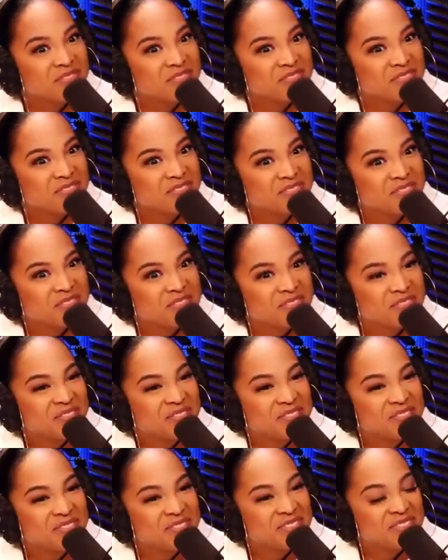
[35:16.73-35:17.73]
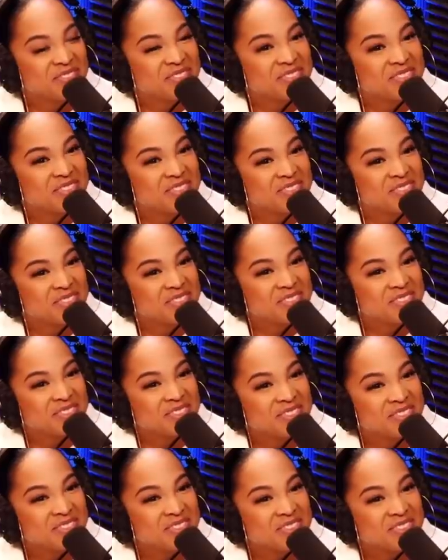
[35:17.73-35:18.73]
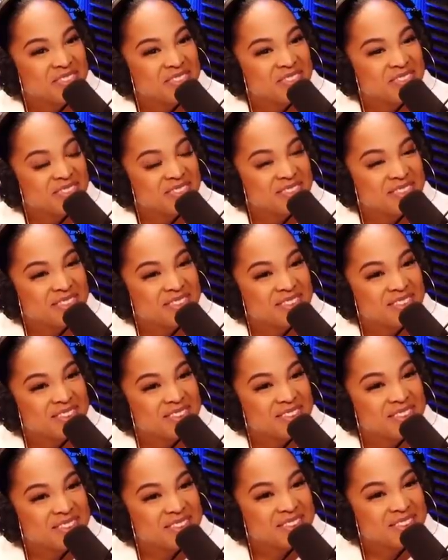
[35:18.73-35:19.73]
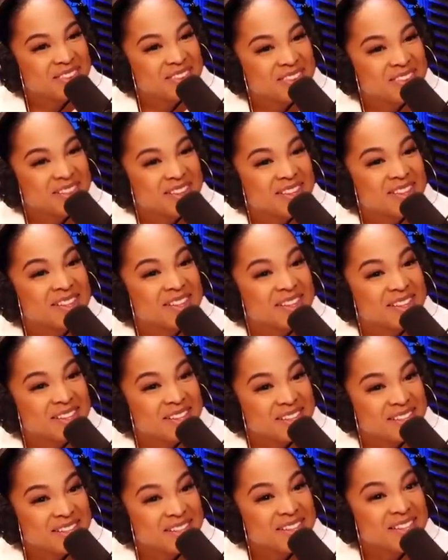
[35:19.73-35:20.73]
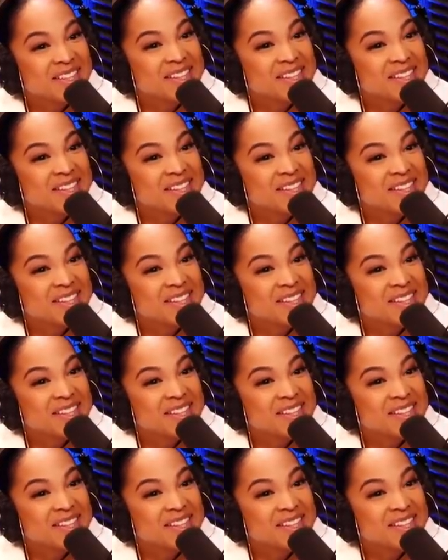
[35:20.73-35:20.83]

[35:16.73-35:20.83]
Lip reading: [no speech]